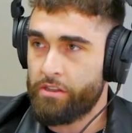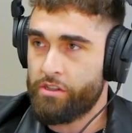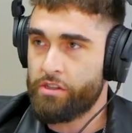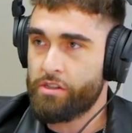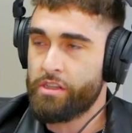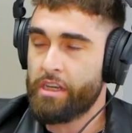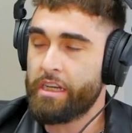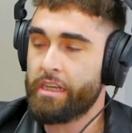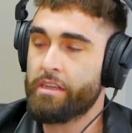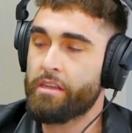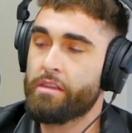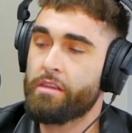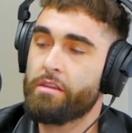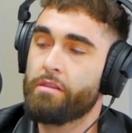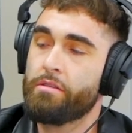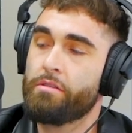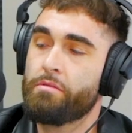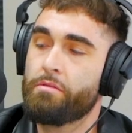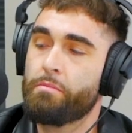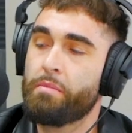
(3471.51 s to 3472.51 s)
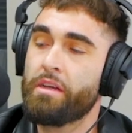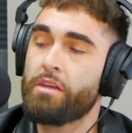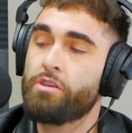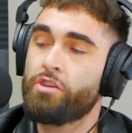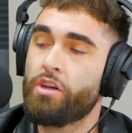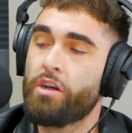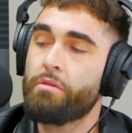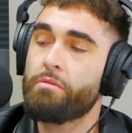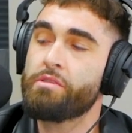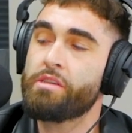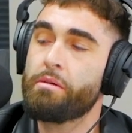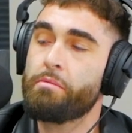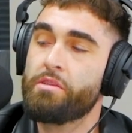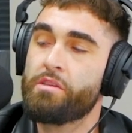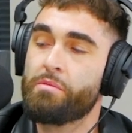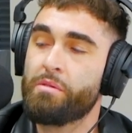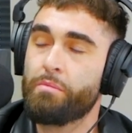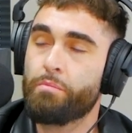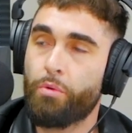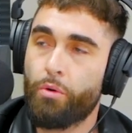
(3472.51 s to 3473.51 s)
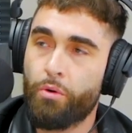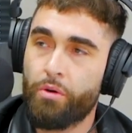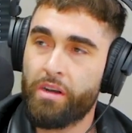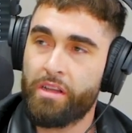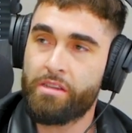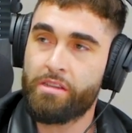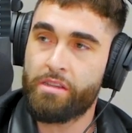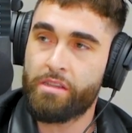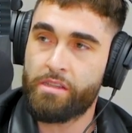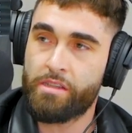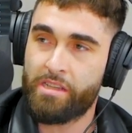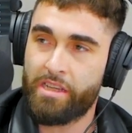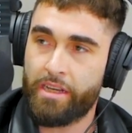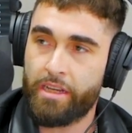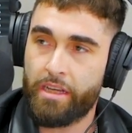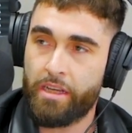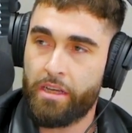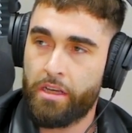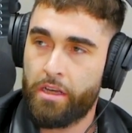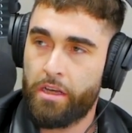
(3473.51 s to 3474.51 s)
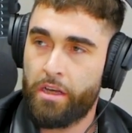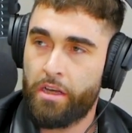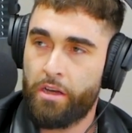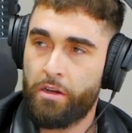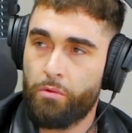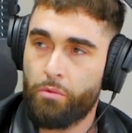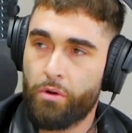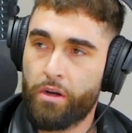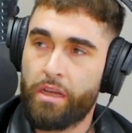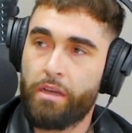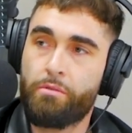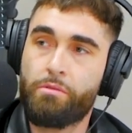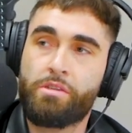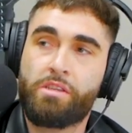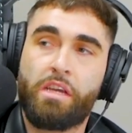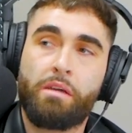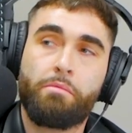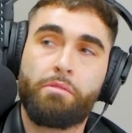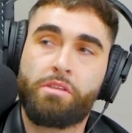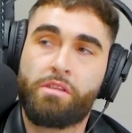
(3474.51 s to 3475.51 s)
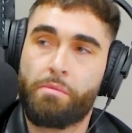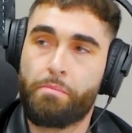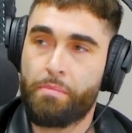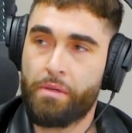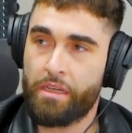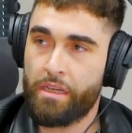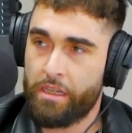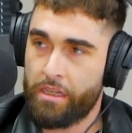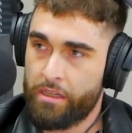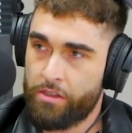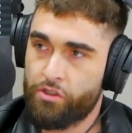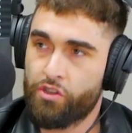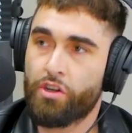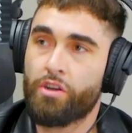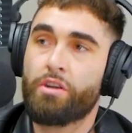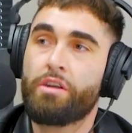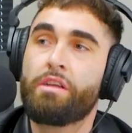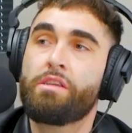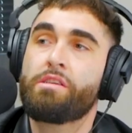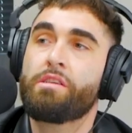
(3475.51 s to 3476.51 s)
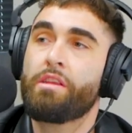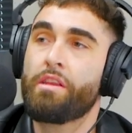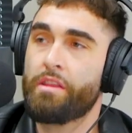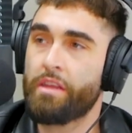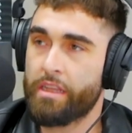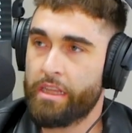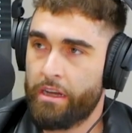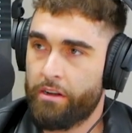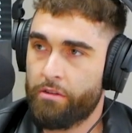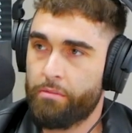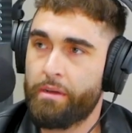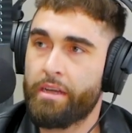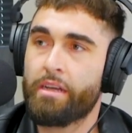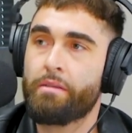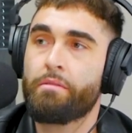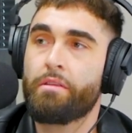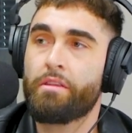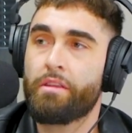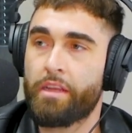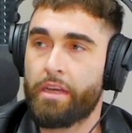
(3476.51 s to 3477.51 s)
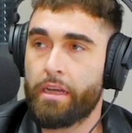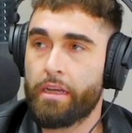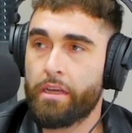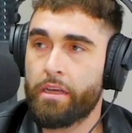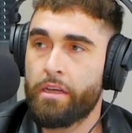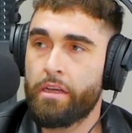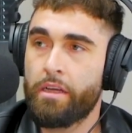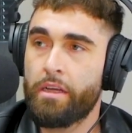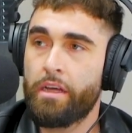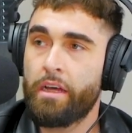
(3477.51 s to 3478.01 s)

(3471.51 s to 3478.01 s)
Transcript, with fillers: Just like Big Sean was able to be born into the city where he was able to be churned into the thing that would make him the thing.